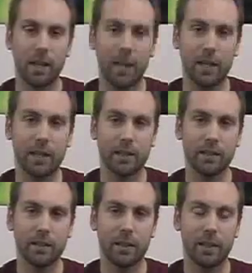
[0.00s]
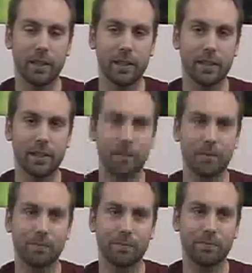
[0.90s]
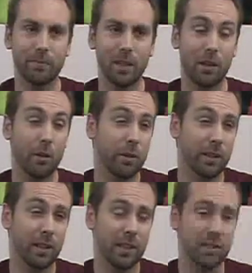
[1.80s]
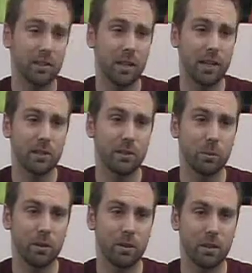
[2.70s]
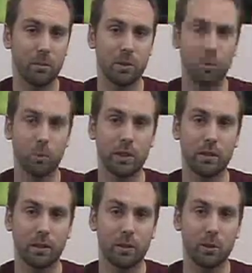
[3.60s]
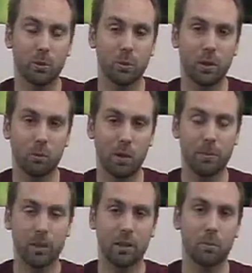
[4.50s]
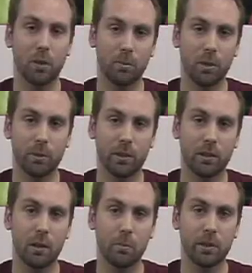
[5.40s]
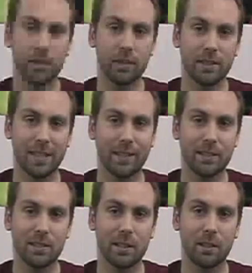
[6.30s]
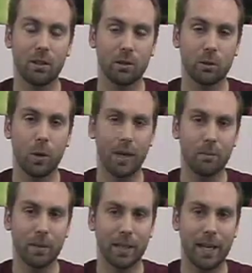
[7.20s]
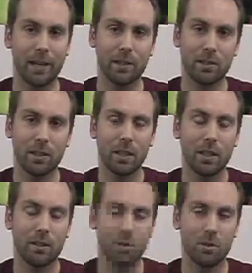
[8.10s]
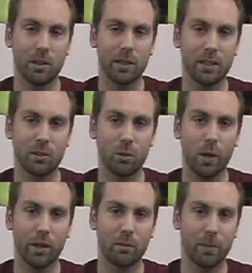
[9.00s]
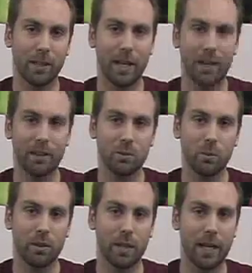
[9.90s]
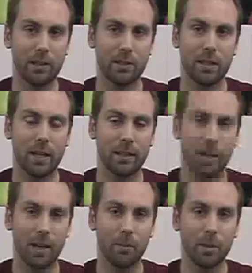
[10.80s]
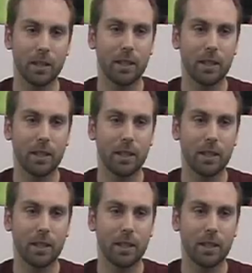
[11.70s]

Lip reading: And another thing, I guess, that ties in with Mr. Whedon, a new prop replica company is on the scene called Quantum Mechanics. Their site is quantummechanicswithanx.com,